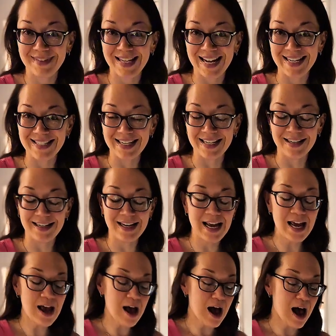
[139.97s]
That's it.
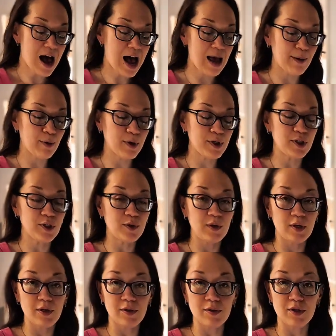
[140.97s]
I'm going to
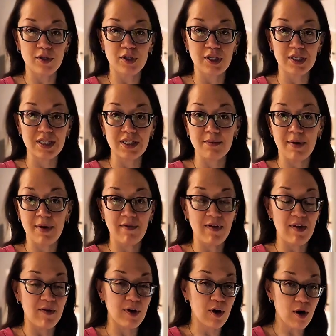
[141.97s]
use just my
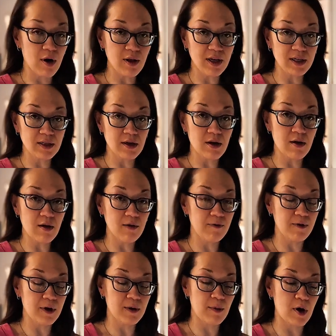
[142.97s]
favorite garlic
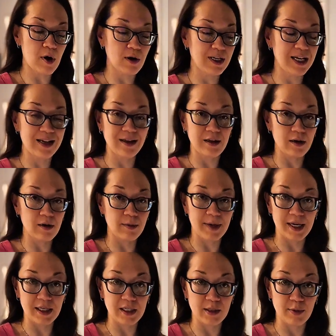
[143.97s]
salt from Aldi a little
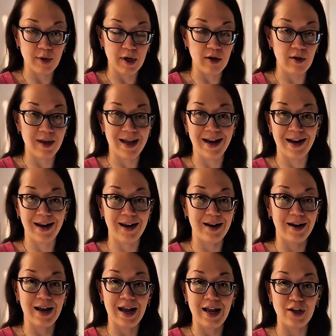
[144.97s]
bit and sprinkle that
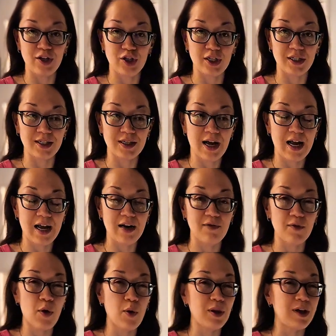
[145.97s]
in and just kind
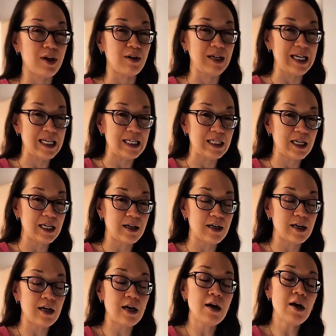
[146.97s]
of go a little
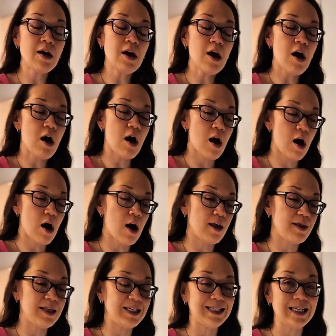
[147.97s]
easier
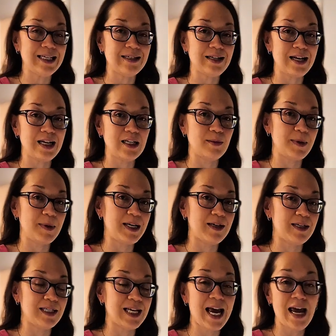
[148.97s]
on the seasonings
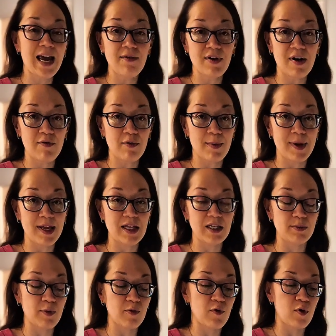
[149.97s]
because A, I've never made
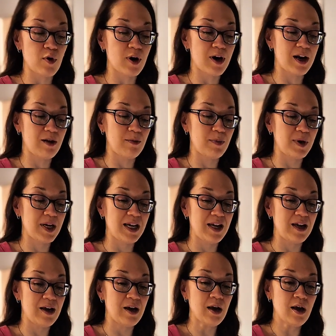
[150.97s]
this before, and
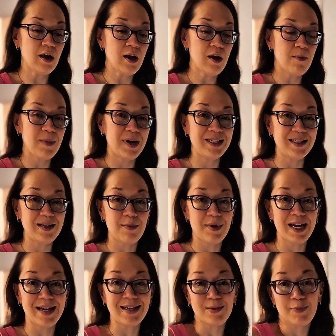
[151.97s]
B, my
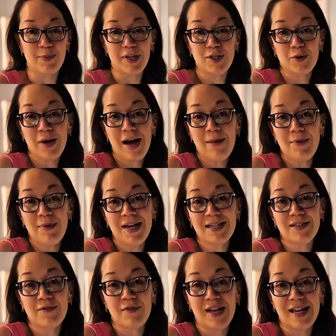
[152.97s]
stomach hasn't been too happy
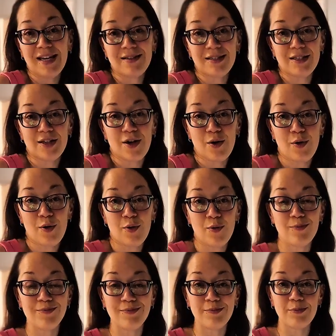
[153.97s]
as of late,
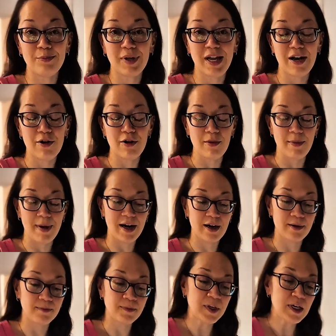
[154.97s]
so plainer the
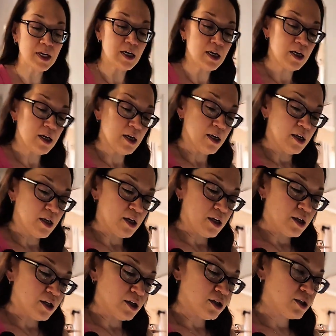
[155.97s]
better.
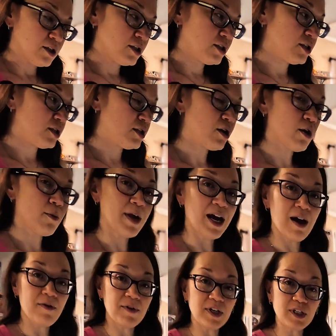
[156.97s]
So
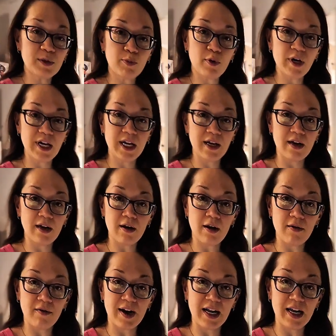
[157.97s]
my oven is preheated
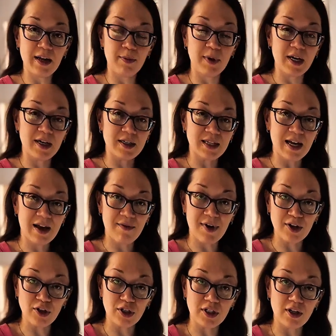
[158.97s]
already because I've
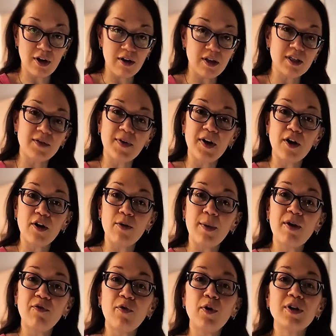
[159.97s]
actually started this video
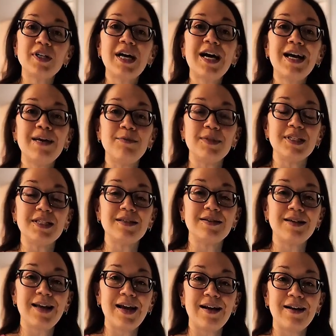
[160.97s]
about 4
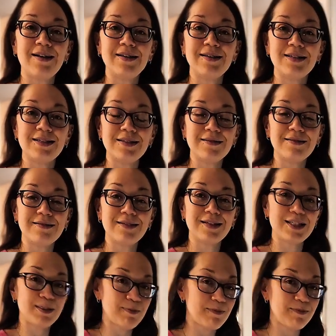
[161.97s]
times, and
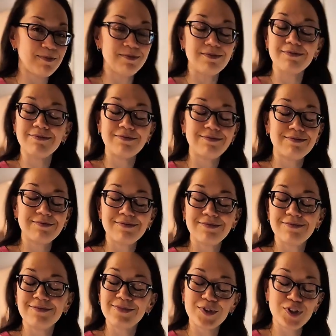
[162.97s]
it's
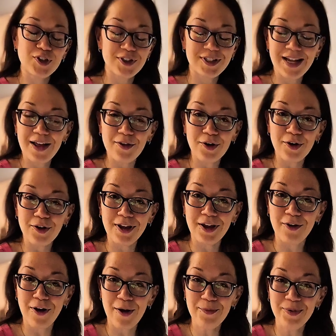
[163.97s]
just how the
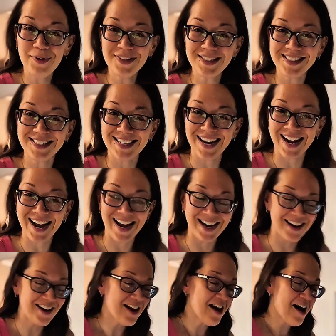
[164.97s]
cookie crumbles
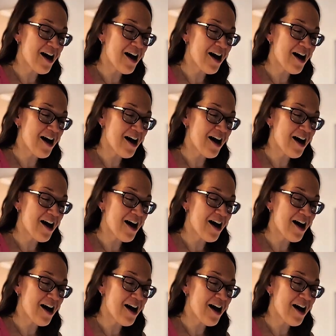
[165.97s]
today.